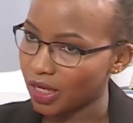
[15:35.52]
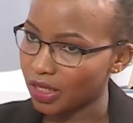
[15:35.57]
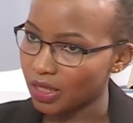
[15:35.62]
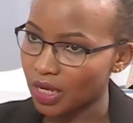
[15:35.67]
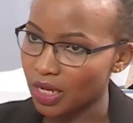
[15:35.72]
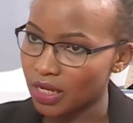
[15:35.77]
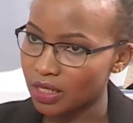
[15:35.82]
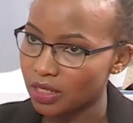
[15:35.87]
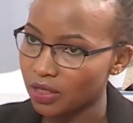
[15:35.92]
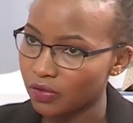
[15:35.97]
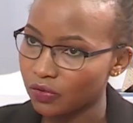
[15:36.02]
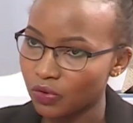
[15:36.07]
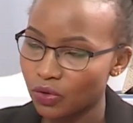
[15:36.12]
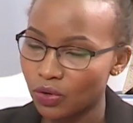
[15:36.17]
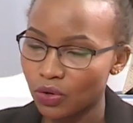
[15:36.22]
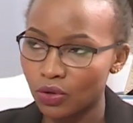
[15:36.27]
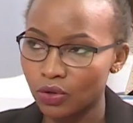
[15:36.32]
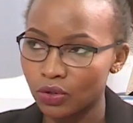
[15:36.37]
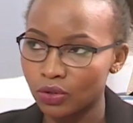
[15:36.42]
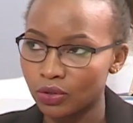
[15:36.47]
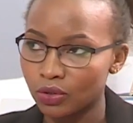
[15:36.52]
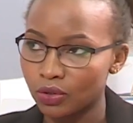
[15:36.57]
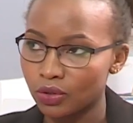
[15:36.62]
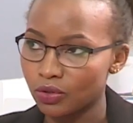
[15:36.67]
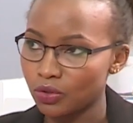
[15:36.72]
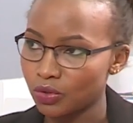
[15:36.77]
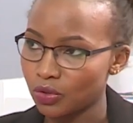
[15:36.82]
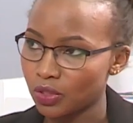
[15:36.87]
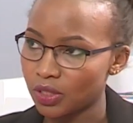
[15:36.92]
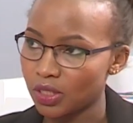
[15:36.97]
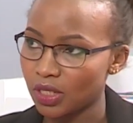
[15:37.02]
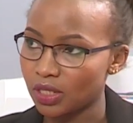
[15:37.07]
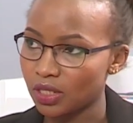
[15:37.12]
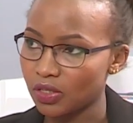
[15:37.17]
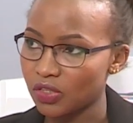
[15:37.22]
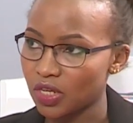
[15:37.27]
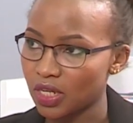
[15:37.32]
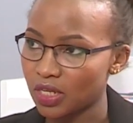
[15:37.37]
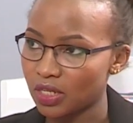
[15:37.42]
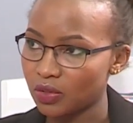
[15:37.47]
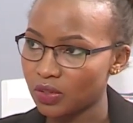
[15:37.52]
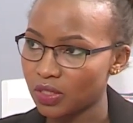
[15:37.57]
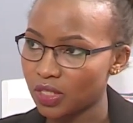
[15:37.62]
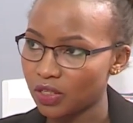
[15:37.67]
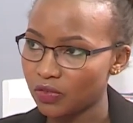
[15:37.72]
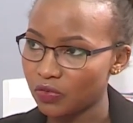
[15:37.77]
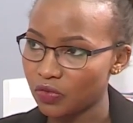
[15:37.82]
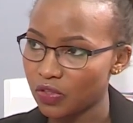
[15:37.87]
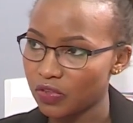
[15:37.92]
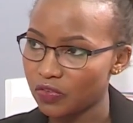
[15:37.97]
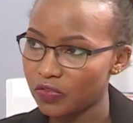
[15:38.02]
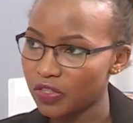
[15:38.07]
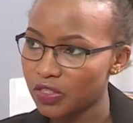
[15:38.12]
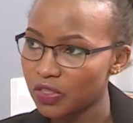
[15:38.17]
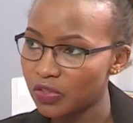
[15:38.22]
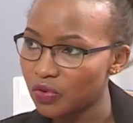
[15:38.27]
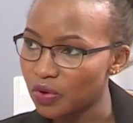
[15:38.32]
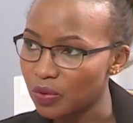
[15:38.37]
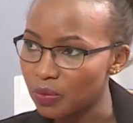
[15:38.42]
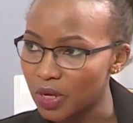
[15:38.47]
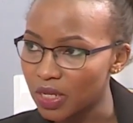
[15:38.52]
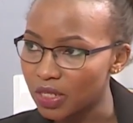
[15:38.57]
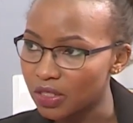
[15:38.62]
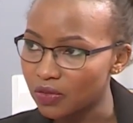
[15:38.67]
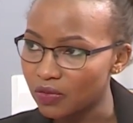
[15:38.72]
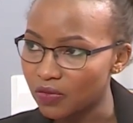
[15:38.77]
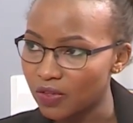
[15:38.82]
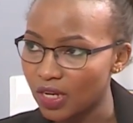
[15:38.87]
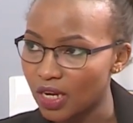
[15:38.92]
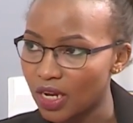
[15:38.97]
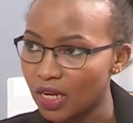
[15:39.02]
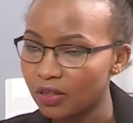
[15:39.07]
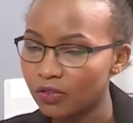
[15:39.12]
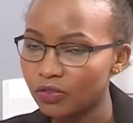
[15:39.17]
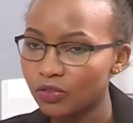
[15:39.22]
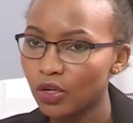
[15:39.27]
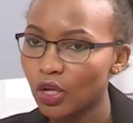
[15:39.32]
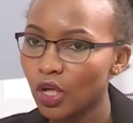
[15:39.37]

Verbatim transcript: culture for do not take the child outside for the first three months of their life.